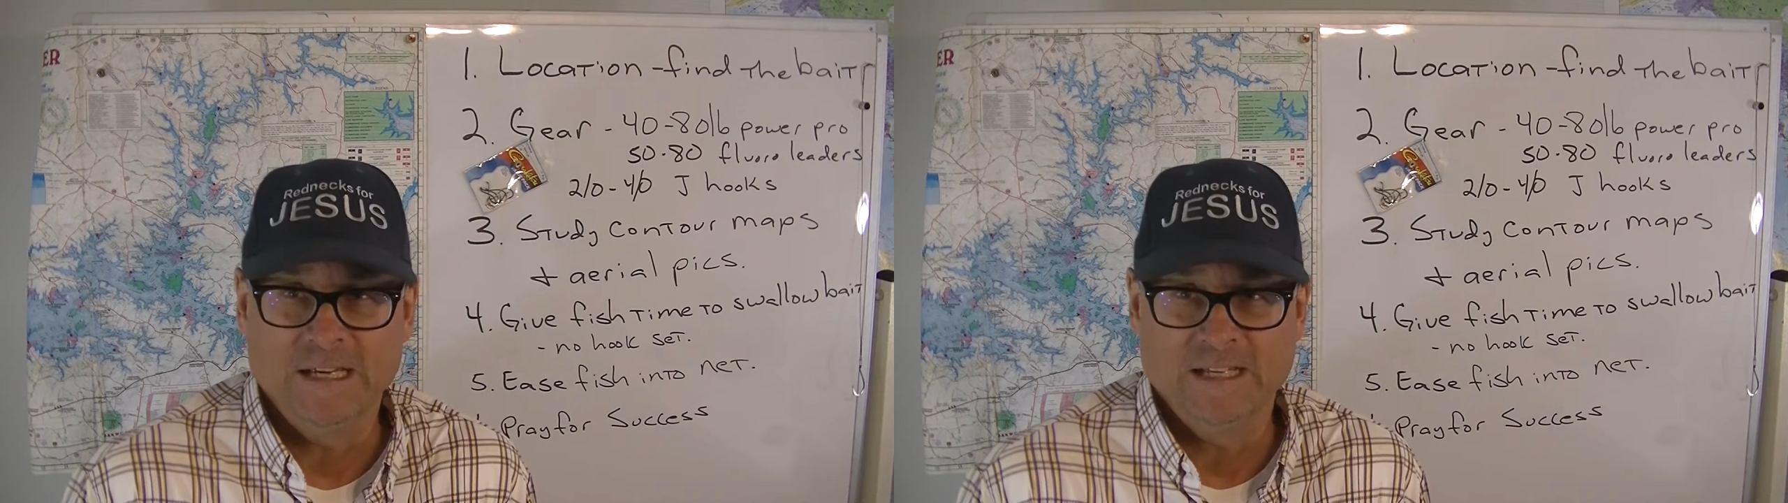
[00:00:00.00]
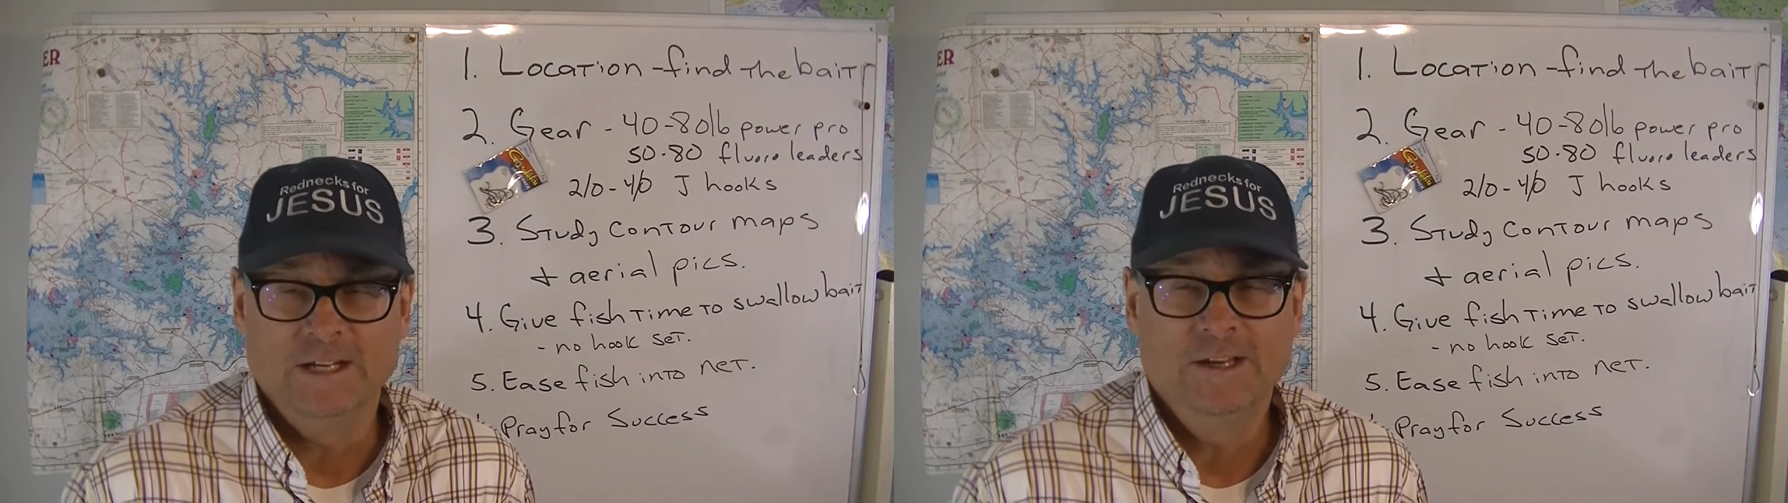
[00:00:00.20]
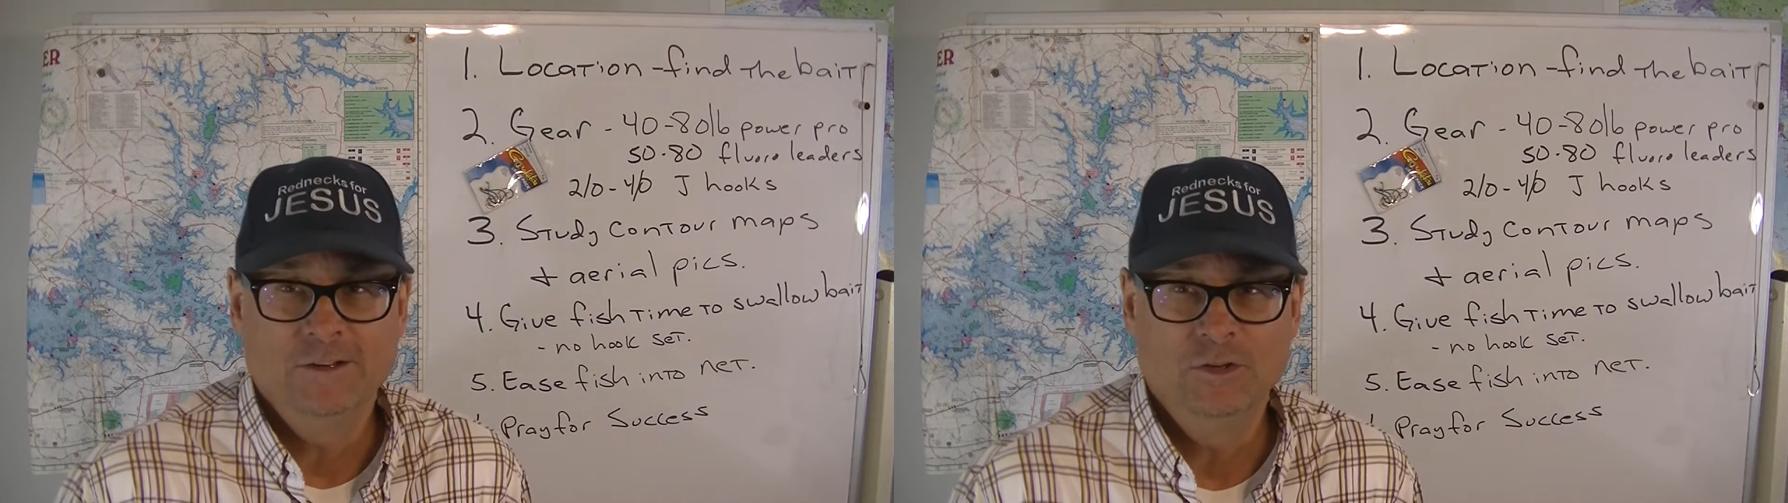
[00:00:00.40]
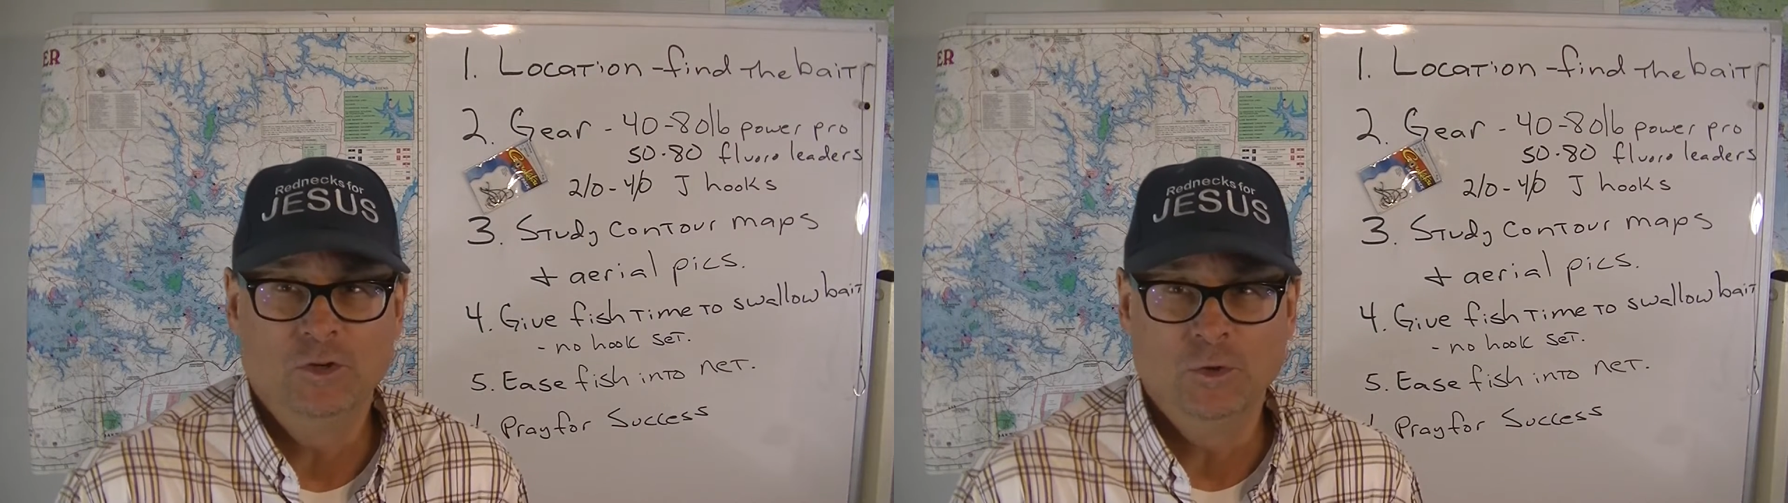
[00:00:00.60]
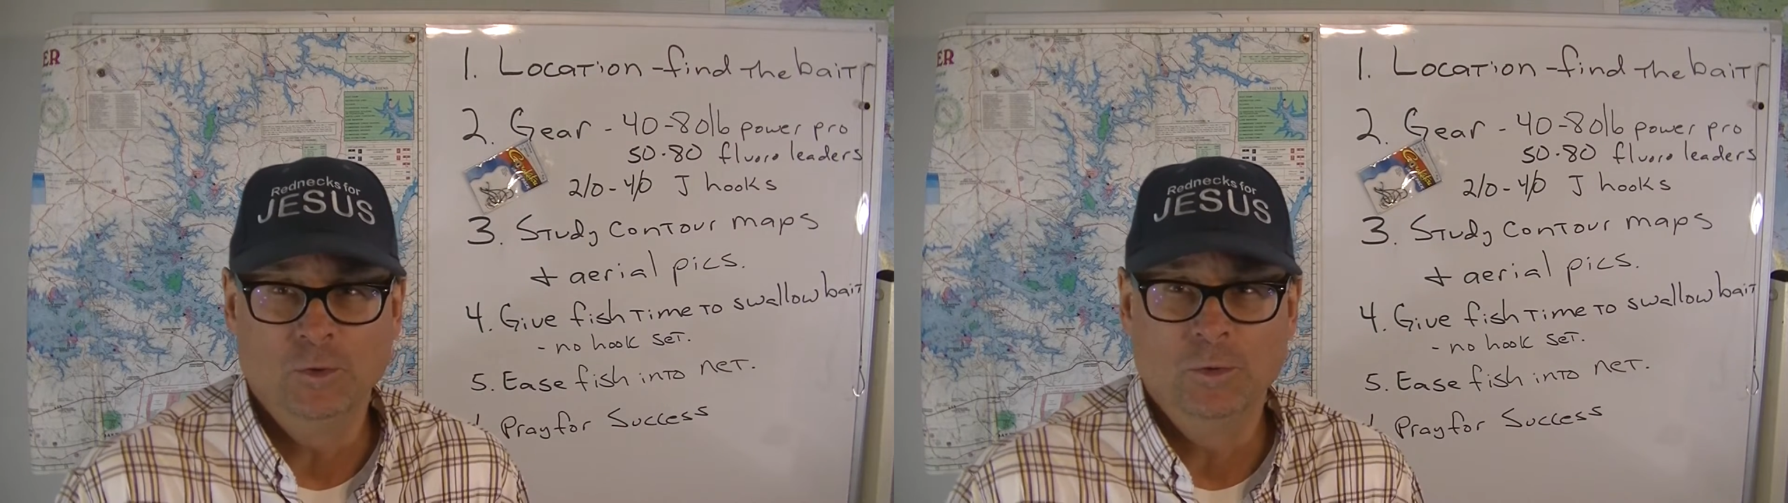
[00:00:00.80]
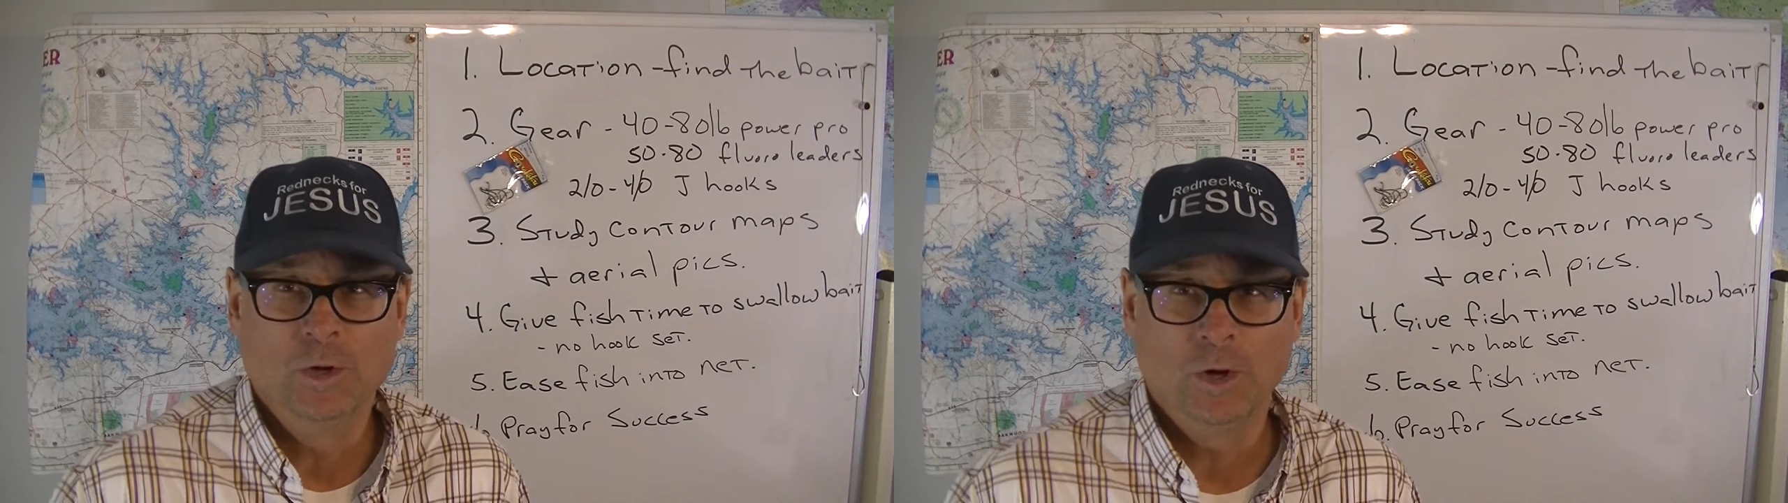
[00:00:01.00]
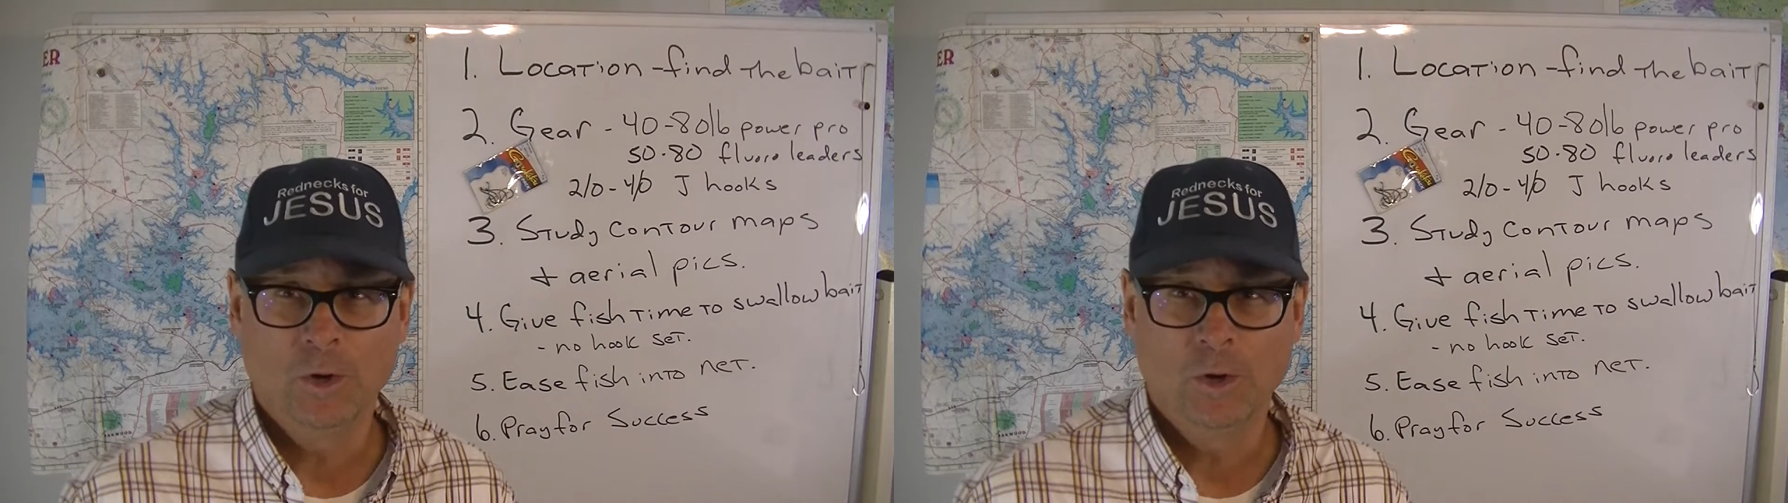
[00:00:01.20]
in too